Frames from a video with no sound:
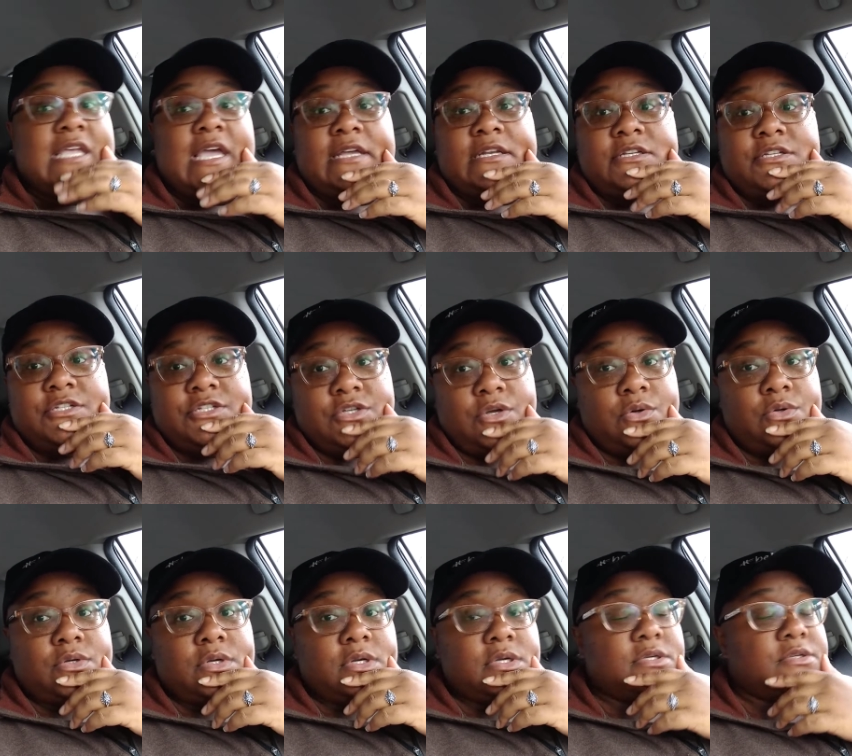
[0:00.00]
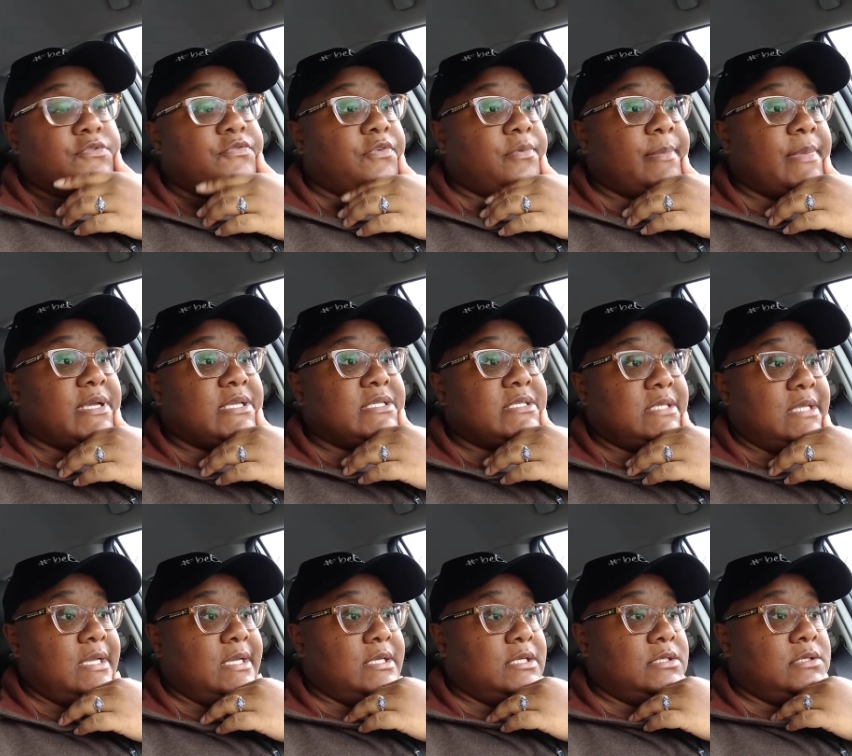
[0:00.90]
Head and Shoulders for my
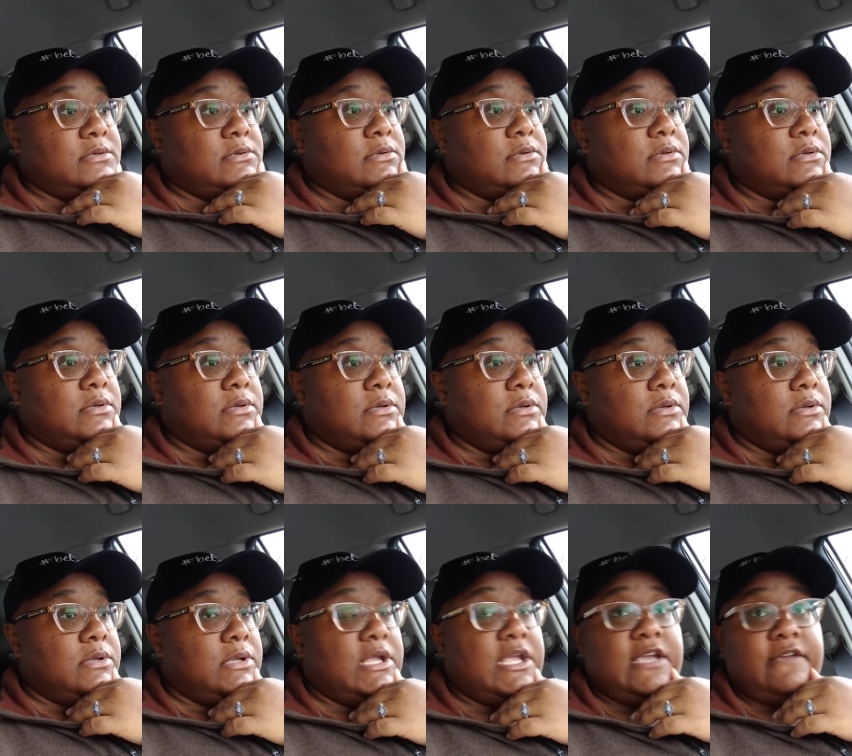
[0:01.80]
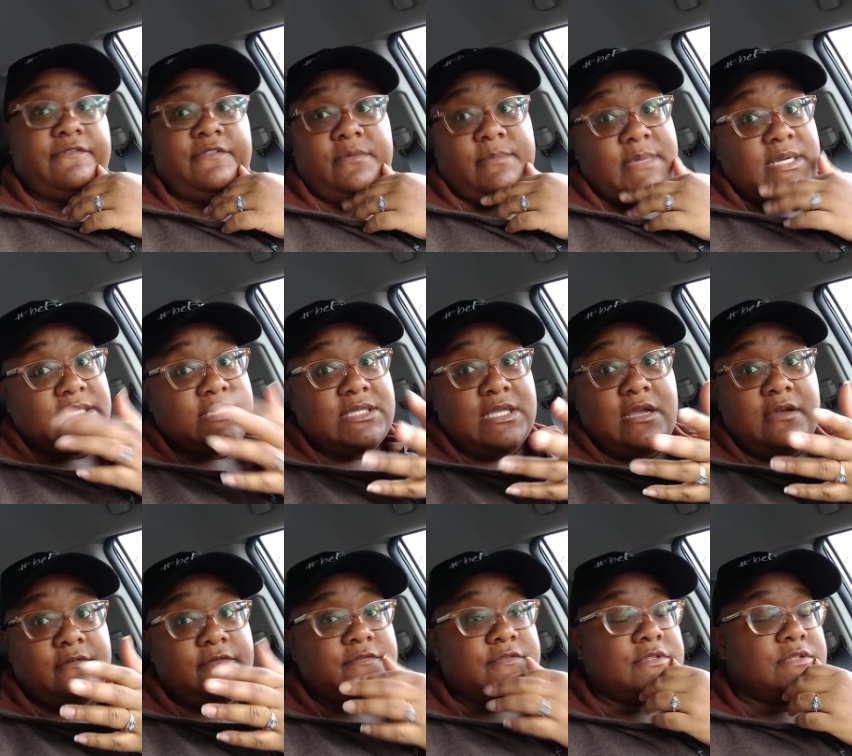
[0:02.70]
son, and for
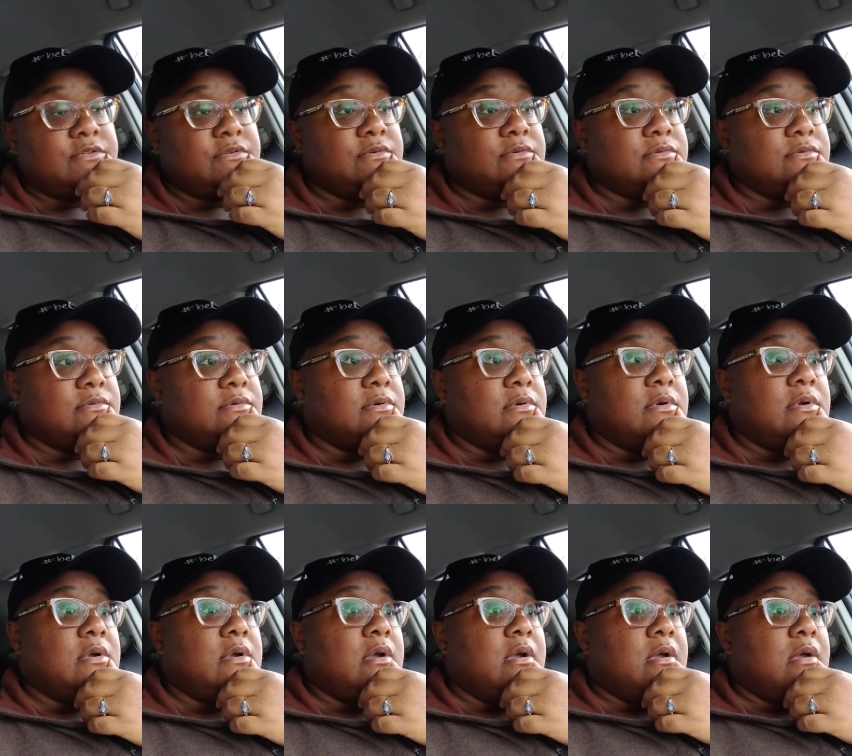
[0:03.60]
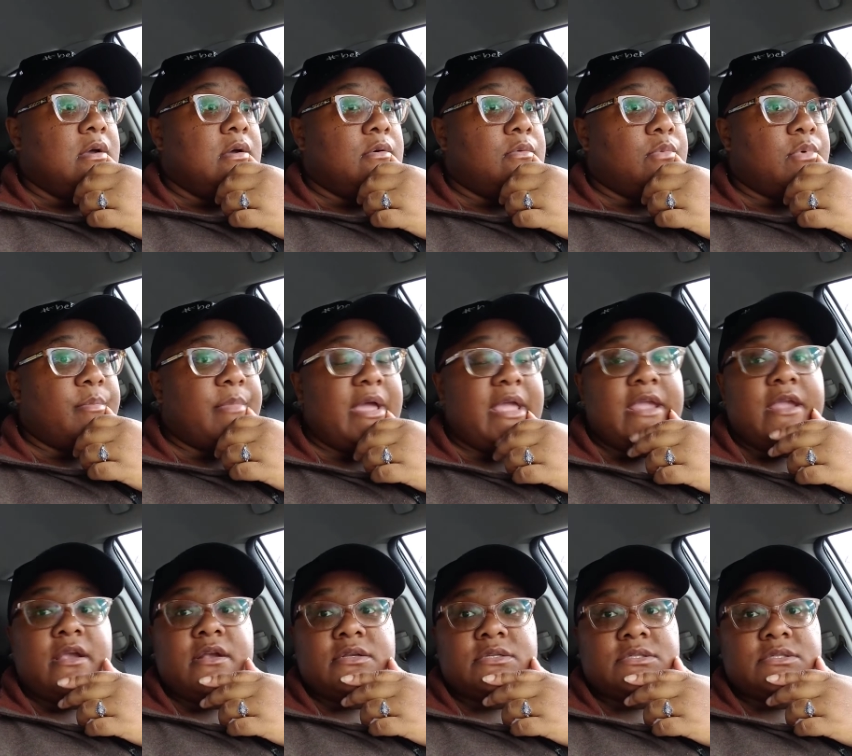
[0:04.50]
myself too, when my hair